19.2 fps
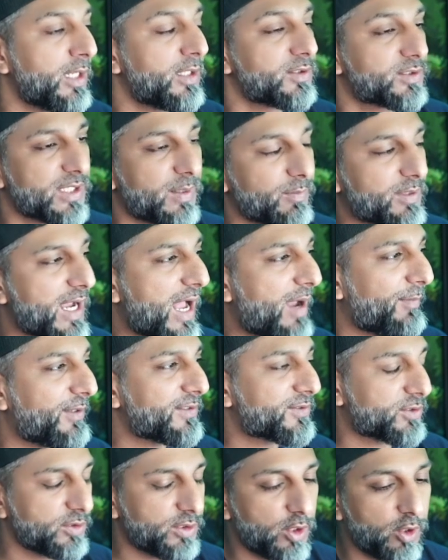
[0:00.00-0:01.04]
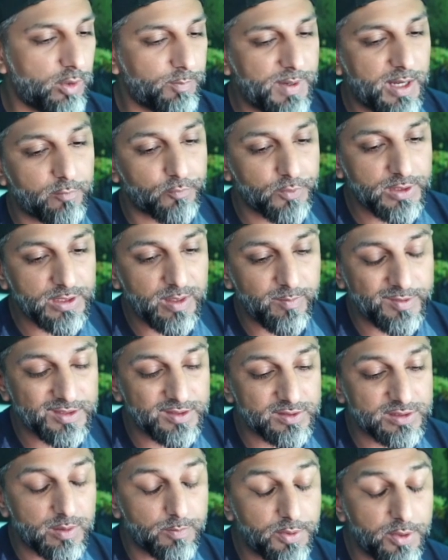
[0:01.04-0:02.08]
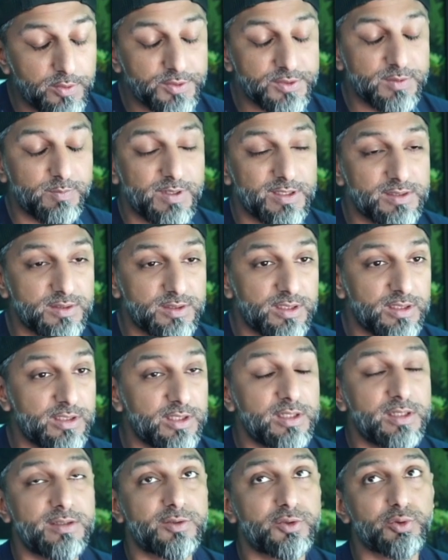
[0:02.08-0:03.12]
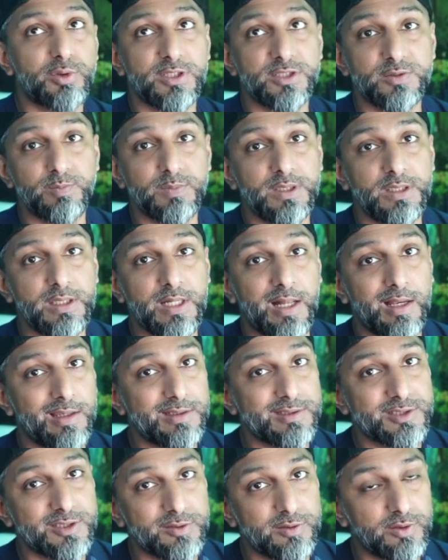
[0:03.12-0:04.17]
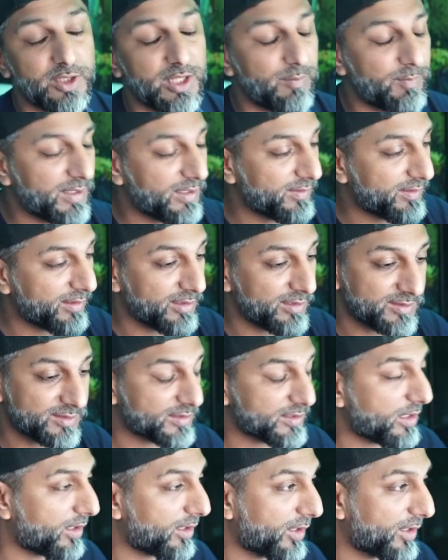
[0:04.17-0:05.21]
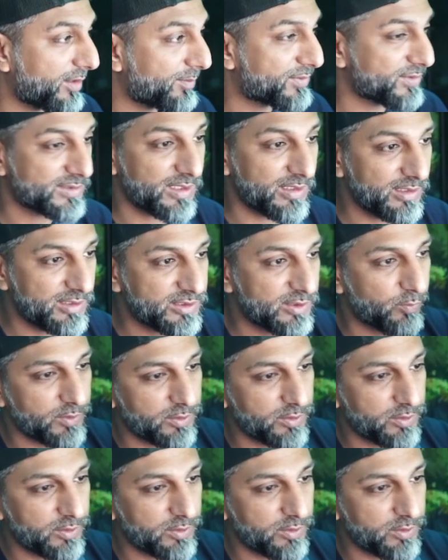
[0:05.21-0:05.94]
some comments you know about renaming these components makes it easier and trust me I listen to them and it's 100% easier when